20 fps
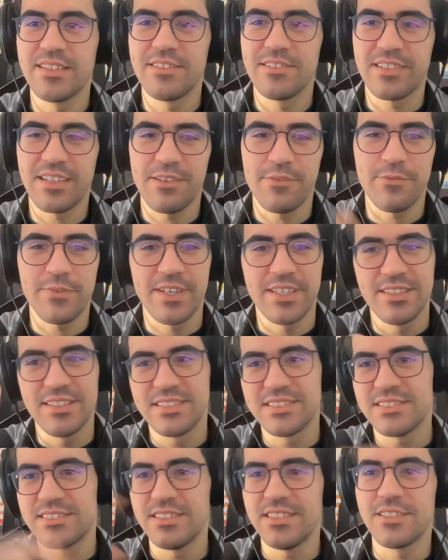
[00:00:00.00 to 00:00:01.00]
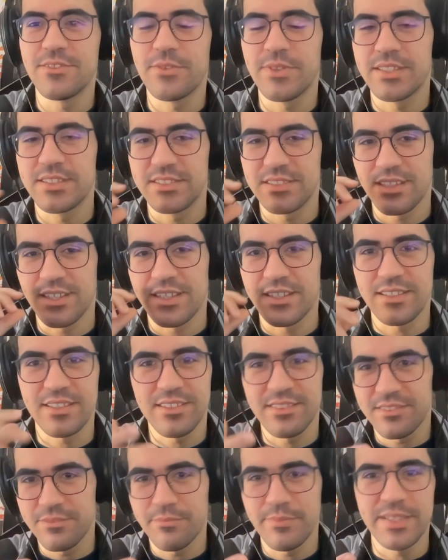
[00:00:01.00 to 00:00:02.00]
you can find the secrets, like
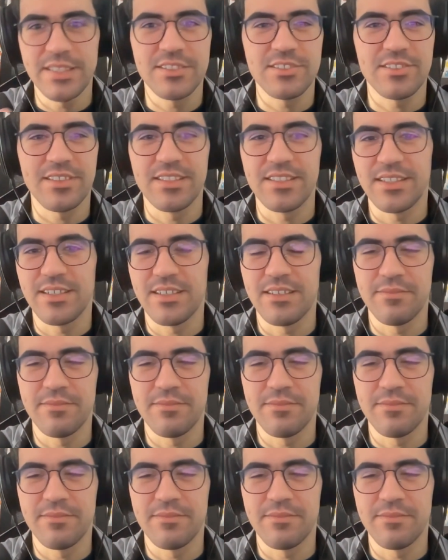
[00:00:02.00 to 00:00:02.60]
I mentioned